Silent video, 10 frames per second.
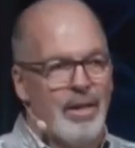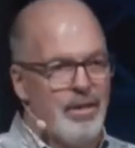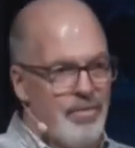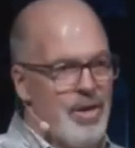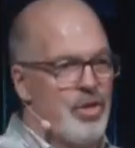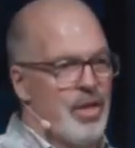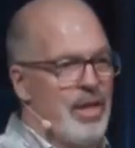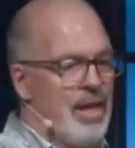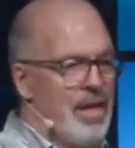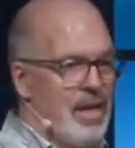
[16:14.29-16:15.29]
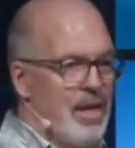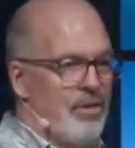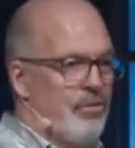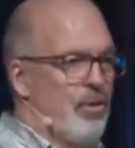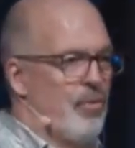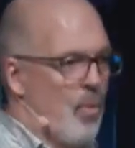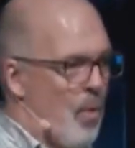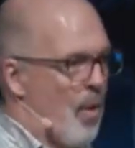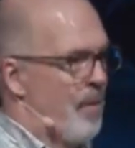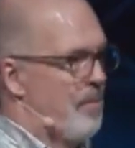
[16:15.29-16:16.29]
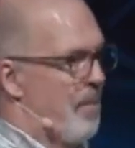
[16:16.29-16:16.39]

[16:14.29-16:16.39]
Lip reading: division in the Civil War.